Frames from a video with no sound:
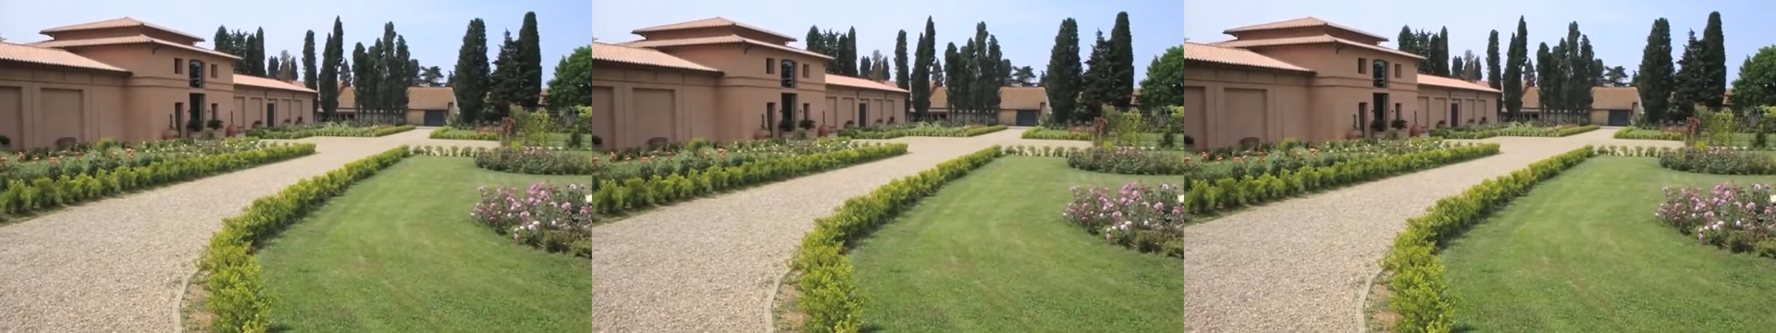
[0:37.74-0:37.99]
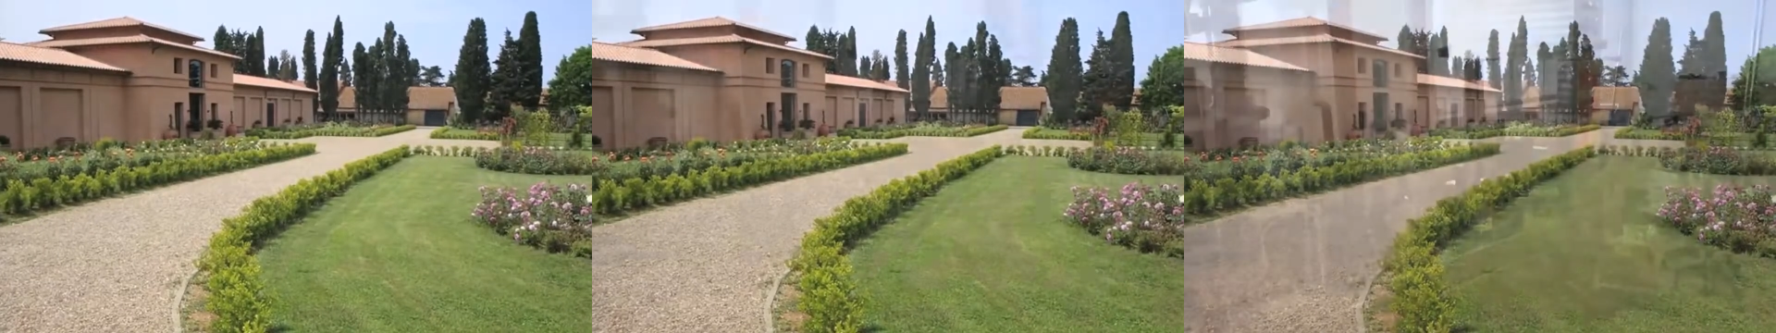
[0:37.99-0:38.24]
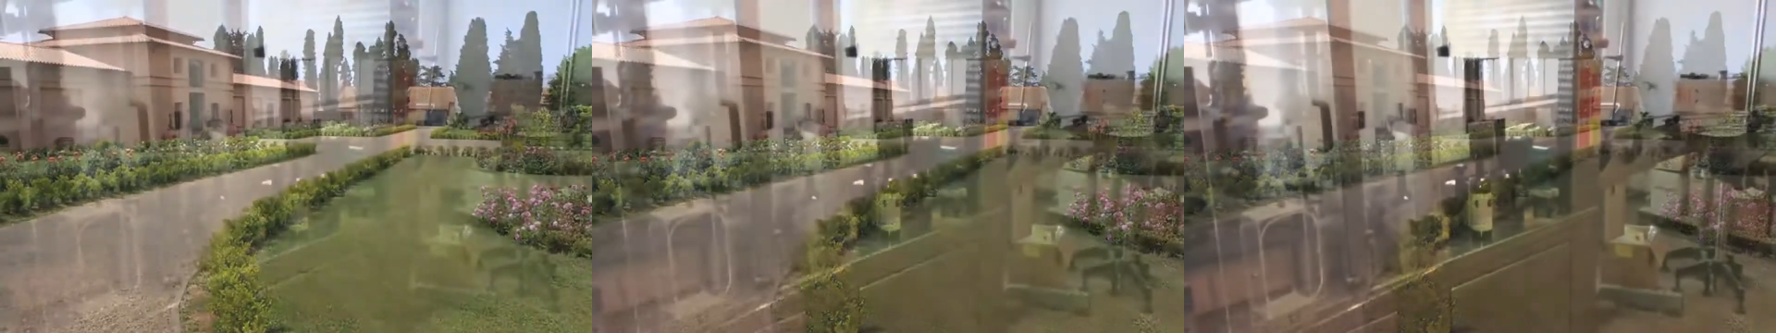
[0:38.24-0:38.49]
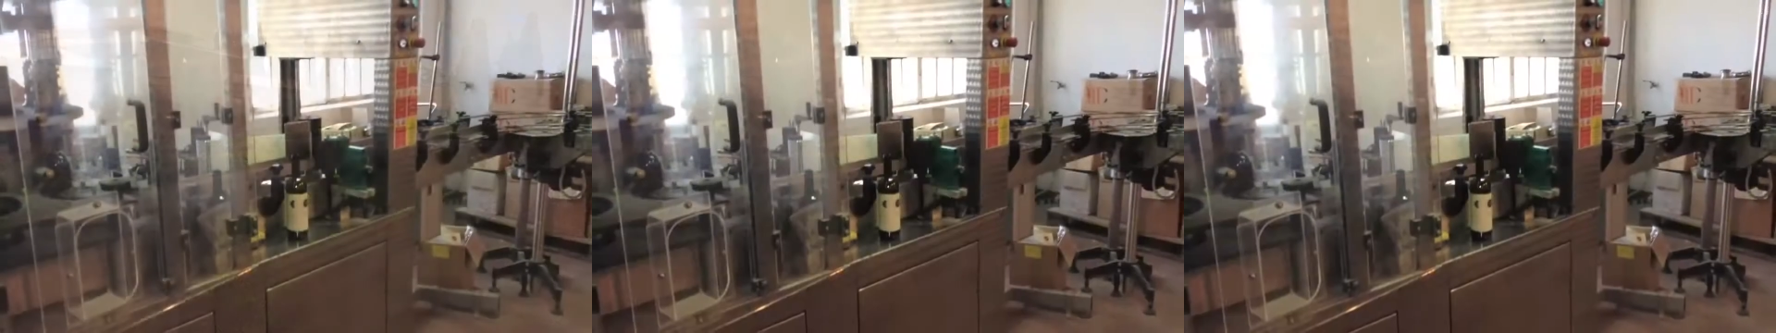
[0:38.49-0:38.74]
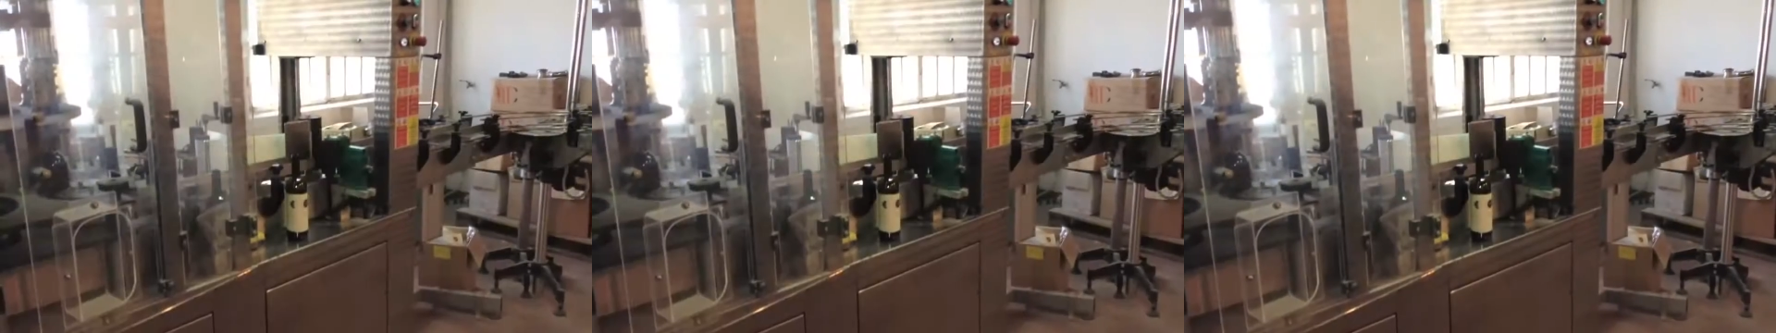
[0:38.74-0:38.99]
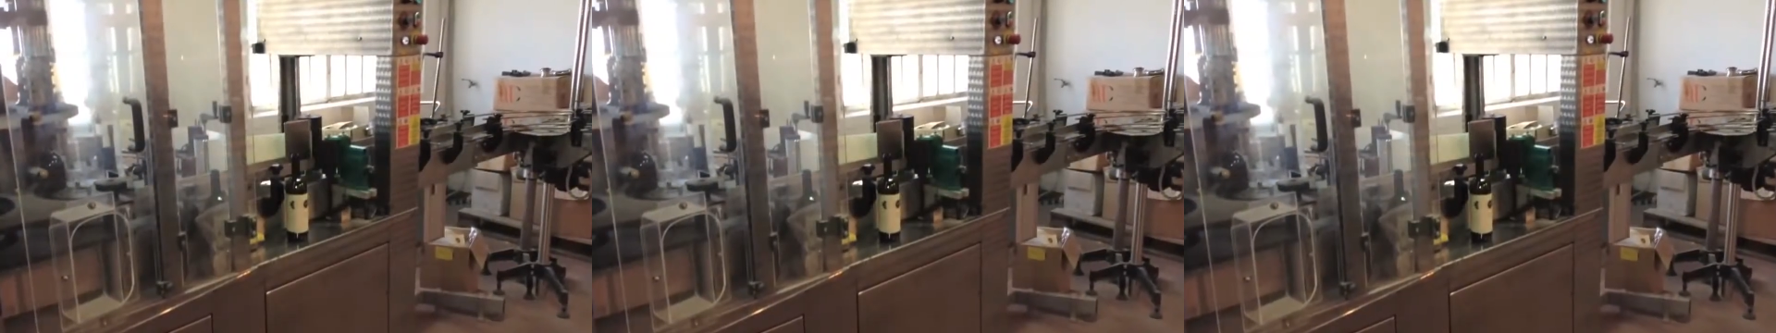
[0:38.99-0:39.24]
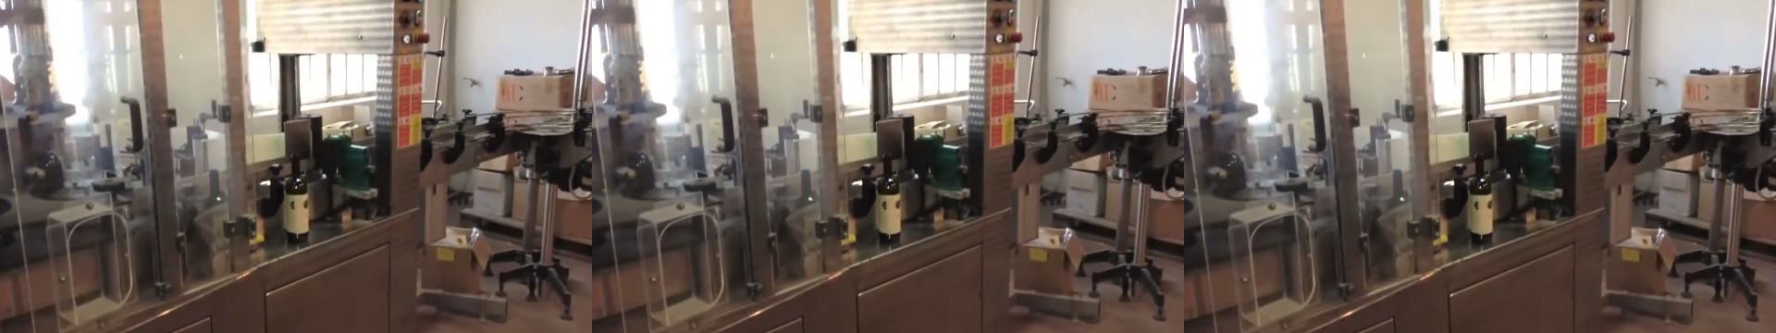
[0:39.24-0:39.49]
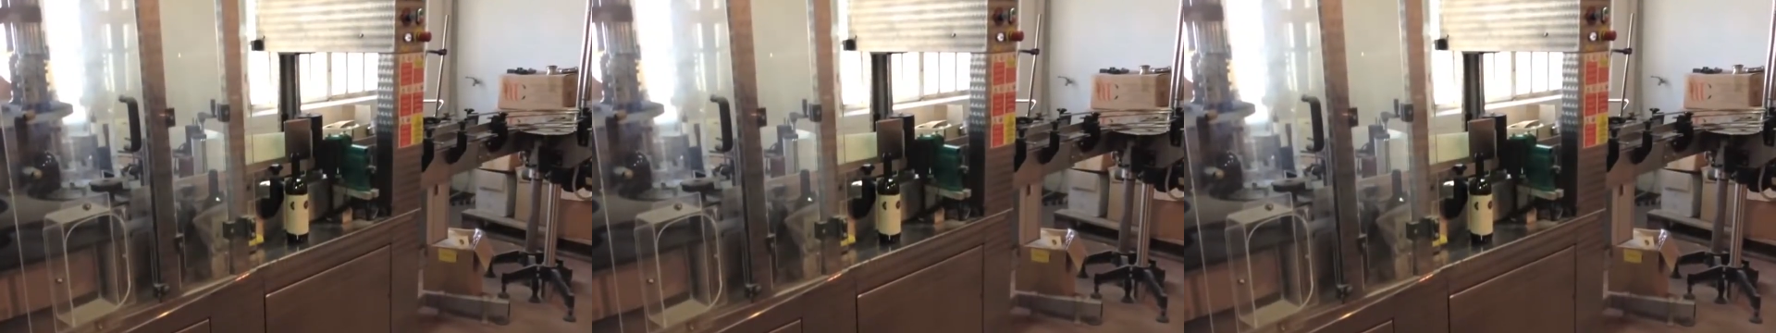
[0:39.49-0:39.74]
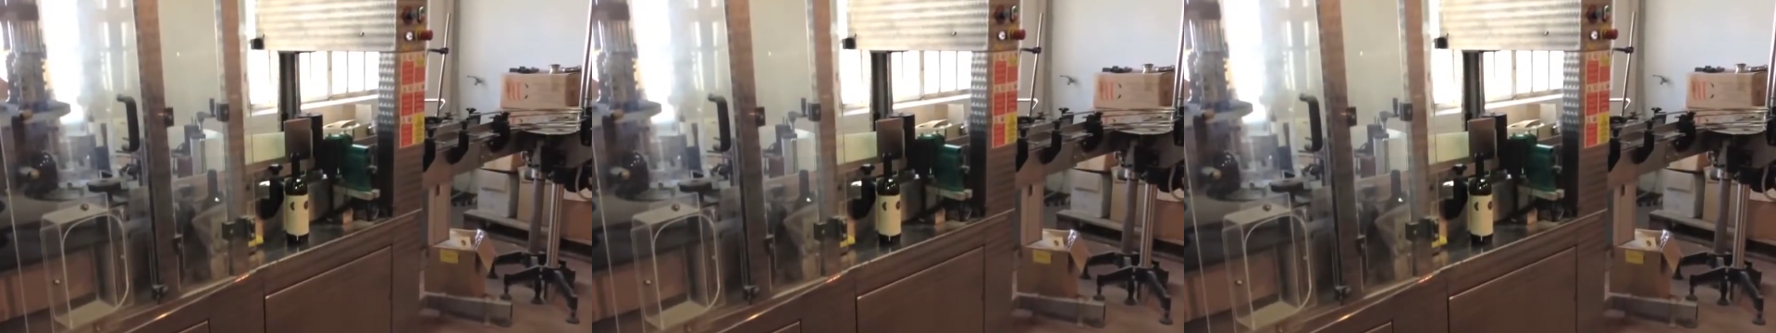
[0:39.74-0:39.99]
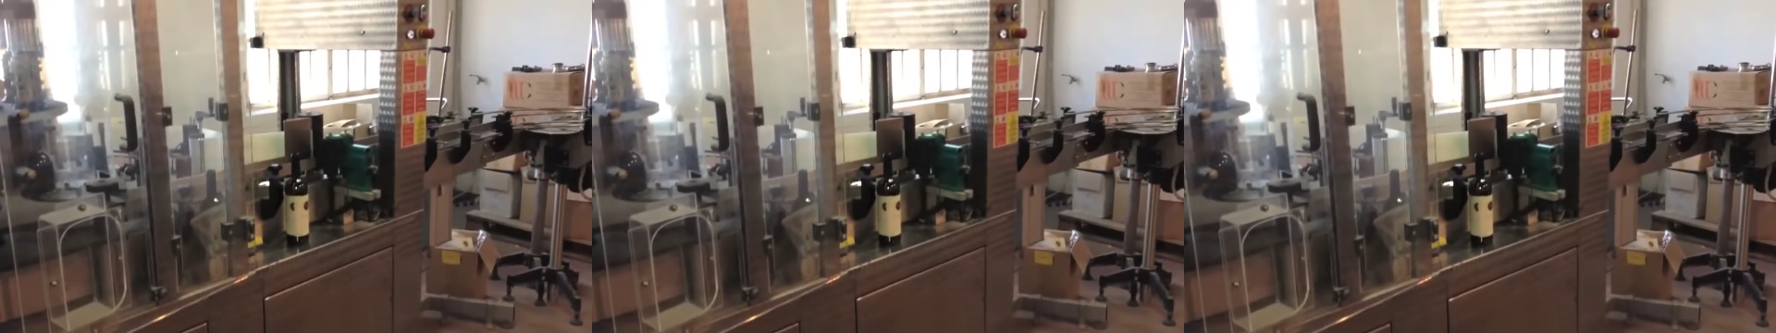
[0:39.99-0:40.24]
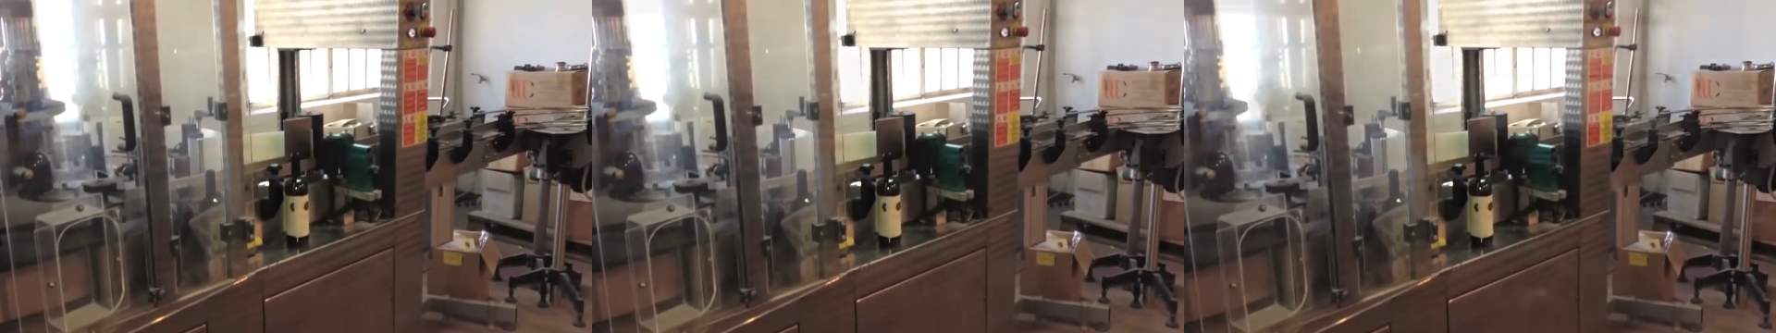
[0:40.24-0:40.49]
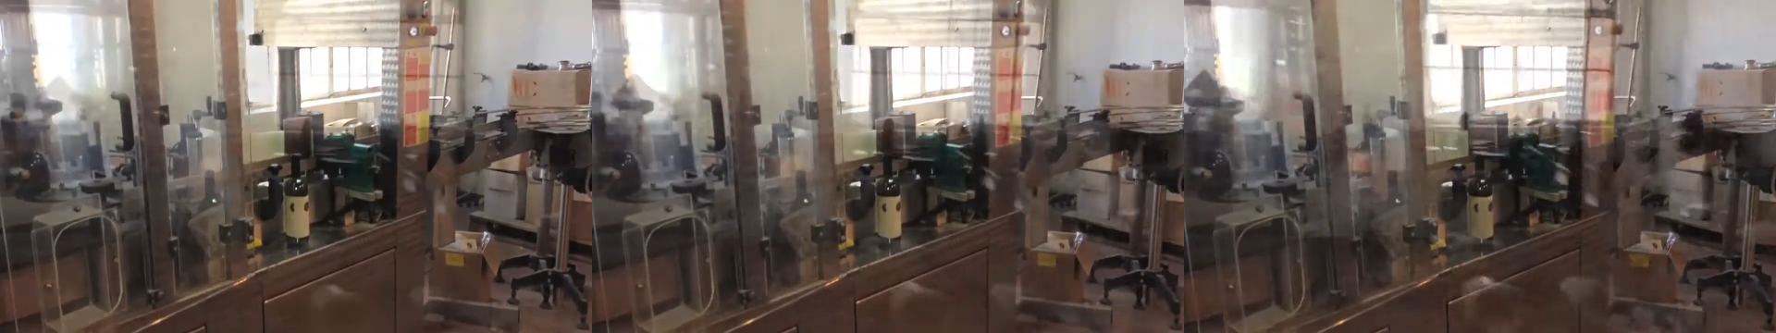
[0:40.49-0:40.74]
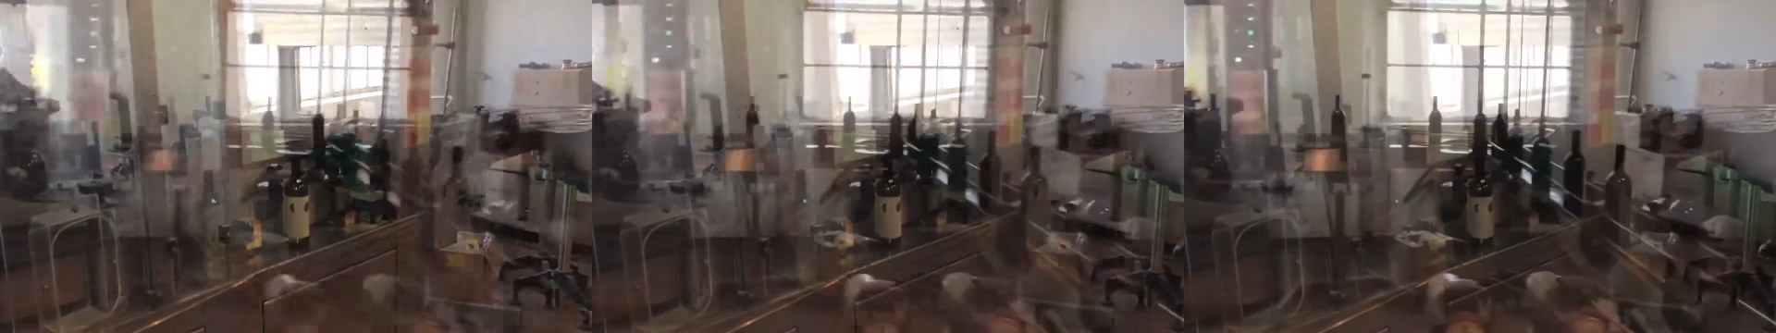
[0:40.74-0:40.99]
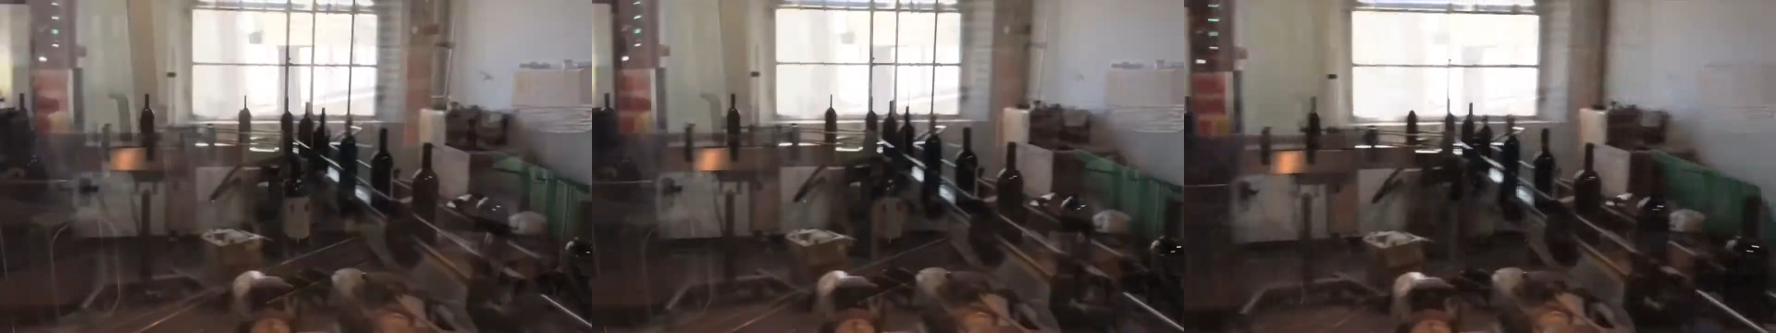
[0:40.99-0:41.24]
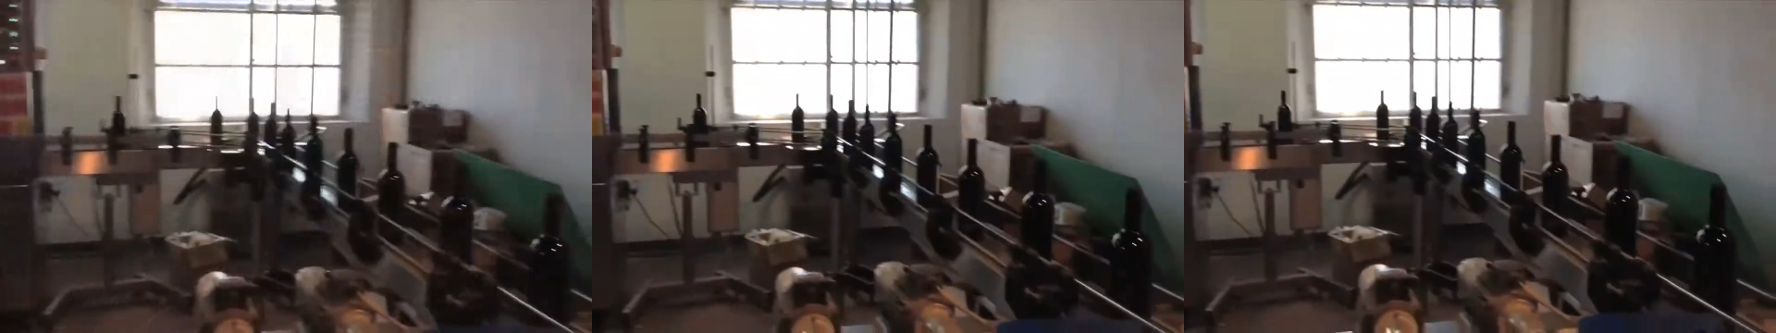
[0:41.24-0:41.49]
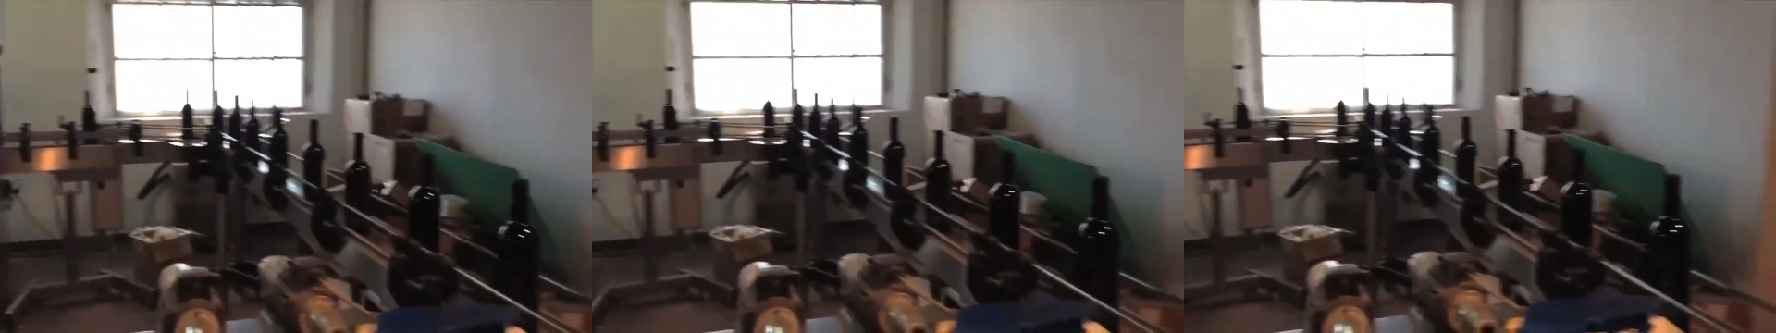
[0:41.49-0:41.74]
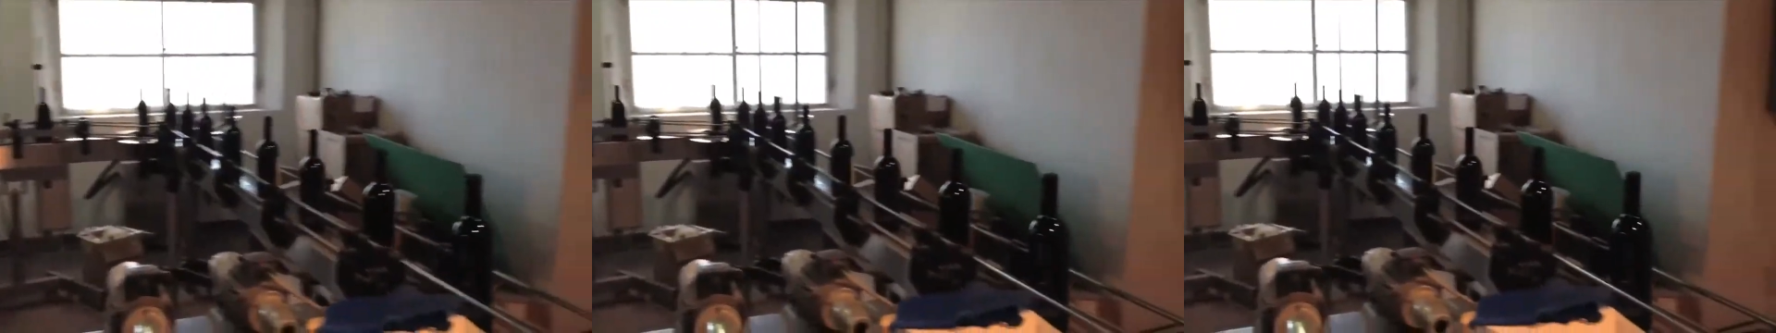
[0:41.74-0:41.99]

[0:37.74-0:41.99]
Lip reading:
No face is visible, so there are no lips to read.